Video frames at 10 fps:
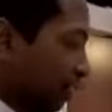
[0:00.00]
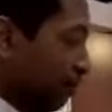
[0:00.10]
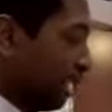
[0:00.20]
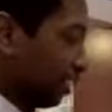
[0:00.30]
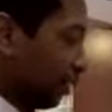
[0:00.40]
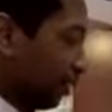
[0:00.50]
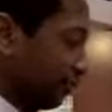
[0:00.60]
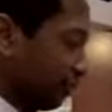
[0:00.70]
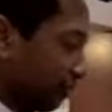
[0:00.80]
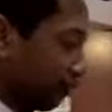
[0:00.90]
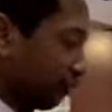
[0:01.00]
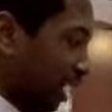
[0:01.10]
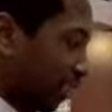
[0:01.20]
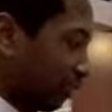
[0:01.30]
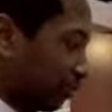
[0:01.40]
modern,
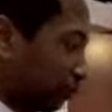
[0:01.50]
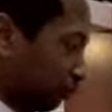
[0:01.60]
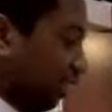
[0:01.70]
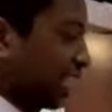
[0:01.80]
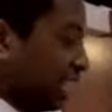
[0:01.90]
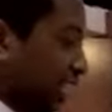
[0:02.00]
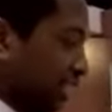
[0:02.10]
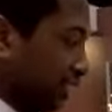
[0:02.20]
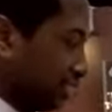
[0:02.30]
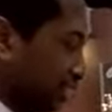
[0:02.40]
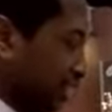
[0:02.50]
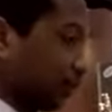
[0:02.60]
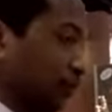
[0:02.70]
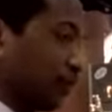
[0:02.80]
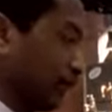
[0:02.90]
rather striking. Tell
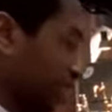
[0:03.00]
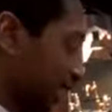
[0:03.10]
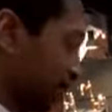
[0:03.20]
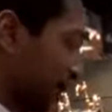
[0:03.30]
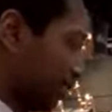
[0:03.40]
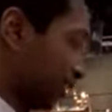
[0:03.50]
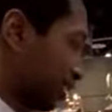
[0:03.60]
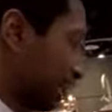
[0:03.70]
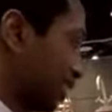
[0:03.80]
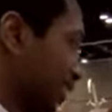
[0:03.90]
me what you like about this